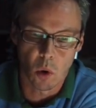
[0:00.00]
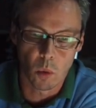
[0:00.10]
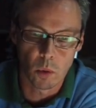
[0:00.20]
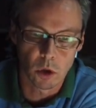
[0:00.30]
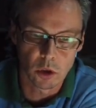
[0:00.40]

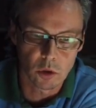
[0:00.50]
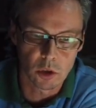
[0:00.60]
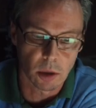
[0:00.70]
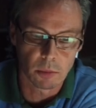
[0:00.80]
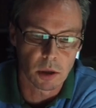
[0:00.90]
we want to do
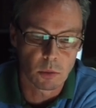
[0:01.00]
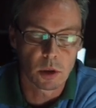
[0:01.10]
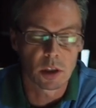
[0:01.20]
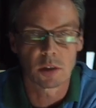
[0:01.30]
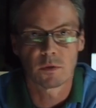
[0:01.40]
something
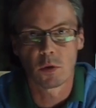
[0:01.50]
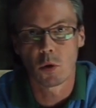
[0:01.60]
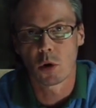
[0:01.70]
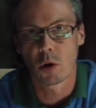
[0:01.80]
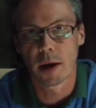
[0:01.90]
with this
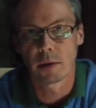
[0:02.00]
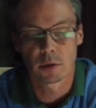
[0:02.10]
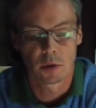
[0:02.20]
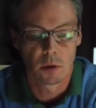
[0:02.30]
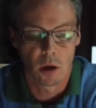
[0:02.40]

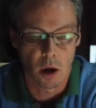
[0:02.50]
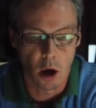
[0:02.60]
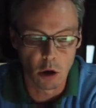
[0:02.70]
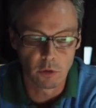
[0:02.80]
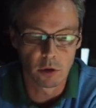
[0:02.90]
foreground
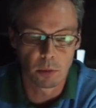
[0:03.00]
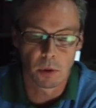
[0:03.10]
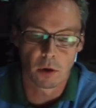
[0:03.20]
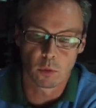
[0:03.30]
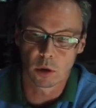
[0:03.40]
over and
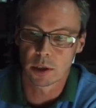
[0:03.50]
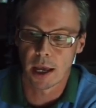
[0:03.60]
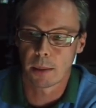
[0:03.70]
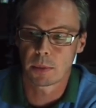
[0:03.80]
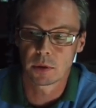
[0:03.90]
above what's
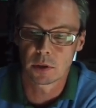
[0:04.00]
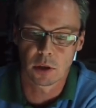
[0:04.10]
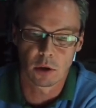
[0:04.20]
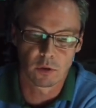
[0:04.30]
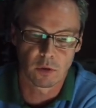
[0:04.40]
happened
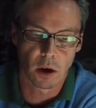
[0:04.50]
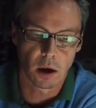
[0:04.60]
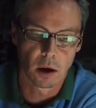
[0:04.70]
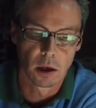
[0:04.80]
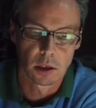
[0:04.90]
so far.